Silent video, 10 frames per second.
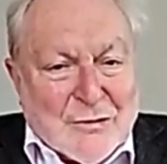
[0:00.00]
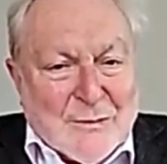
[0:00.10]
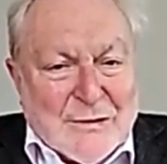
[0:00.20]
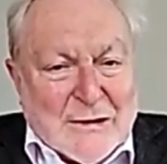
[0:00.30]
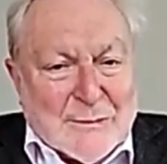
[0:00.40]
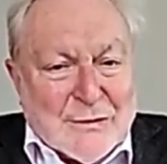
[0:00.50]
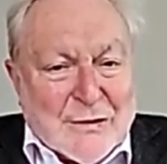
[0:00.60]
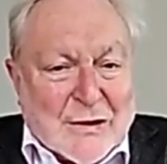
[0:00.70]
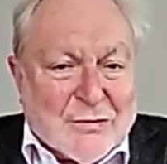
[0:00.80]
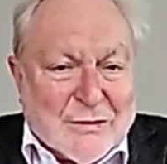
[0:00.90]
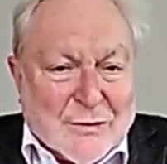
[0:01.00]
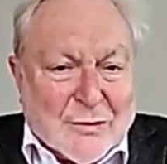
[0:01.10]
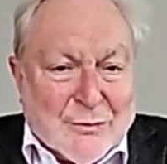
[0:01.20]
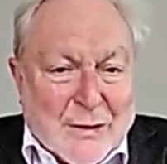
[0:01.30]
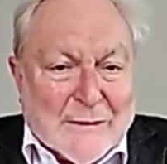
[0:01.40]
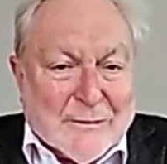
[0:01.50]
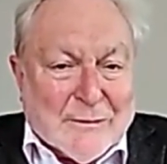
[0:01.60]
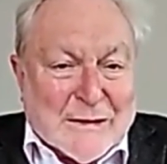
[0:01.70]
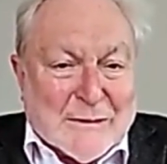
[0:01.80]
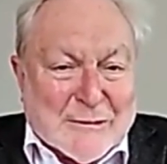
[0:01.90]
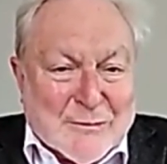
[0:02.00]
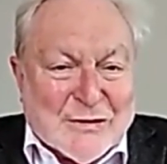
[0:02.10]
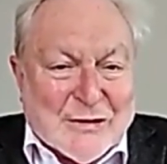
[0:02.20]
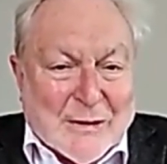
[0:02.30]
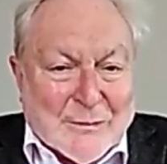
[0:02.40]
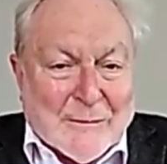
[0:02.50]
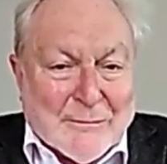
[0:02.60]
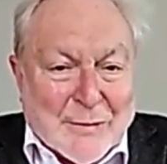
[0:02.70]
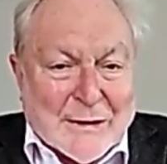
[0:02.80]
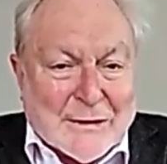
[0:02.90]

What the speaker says: I mean, data protection is not irrelevant, but it can be summed up by a